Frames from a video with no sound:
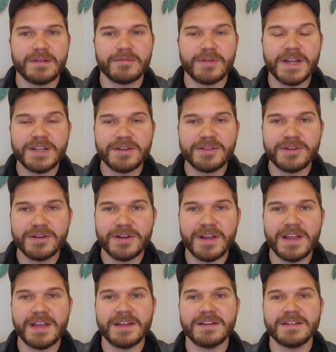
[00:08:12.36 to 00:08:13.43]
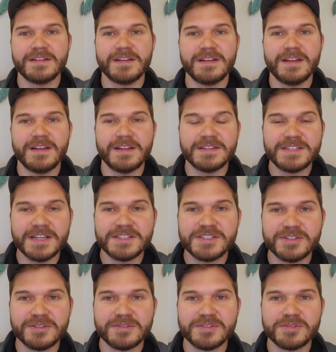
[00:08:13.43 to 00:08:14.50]
regular and
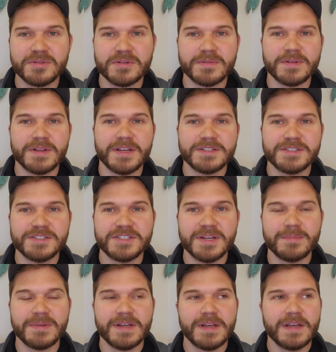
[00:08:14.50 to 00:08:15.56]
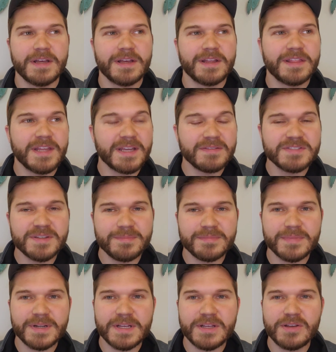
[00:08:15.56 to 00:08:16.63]
intentional sort of relationship, think of
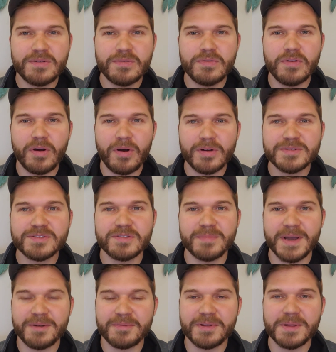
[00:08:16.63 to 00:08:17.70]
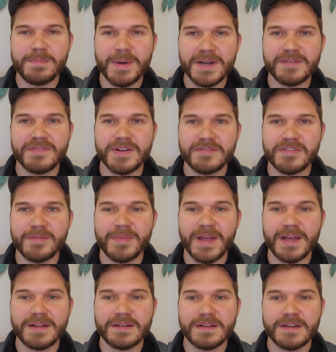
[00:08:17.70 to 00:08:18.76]
somebody who also might really benefit from
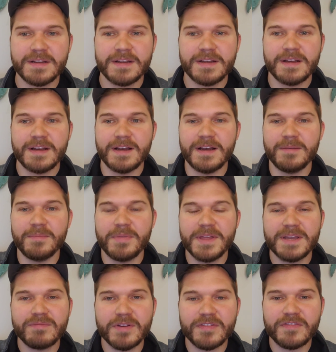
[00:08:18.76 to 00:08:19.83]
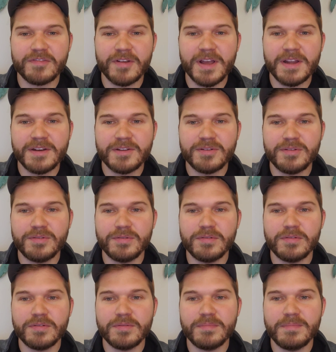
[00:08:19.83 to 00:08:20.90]
that. Think of a friend who
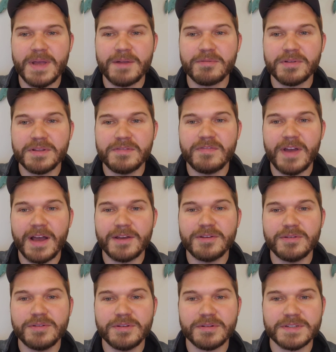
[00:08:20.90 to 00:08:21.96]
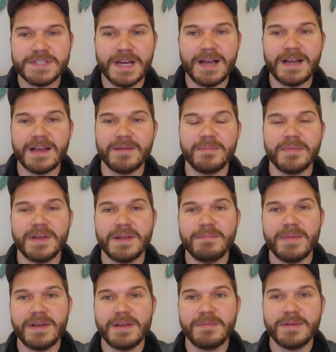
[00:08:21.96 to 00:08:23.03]
may really value your time and
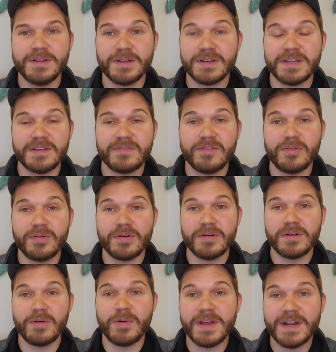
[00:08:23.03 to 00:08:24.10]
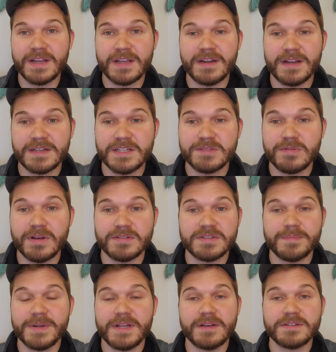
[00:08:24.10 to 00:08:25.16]
may be looking for a way to connect as well.
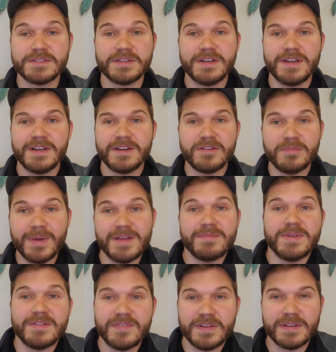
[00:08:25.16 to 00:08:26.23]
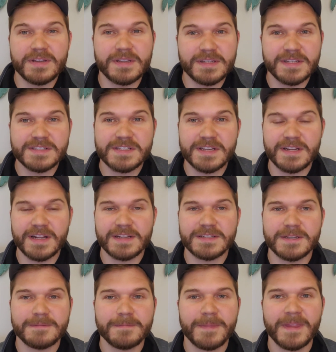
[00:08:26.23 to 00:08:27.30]
Somebody else who might be feeling
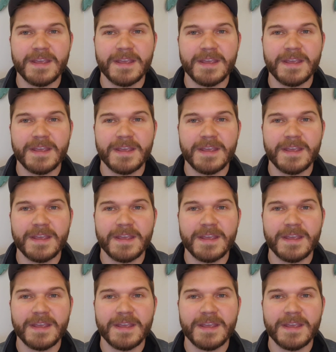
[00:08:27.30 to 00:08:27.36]
disconnected.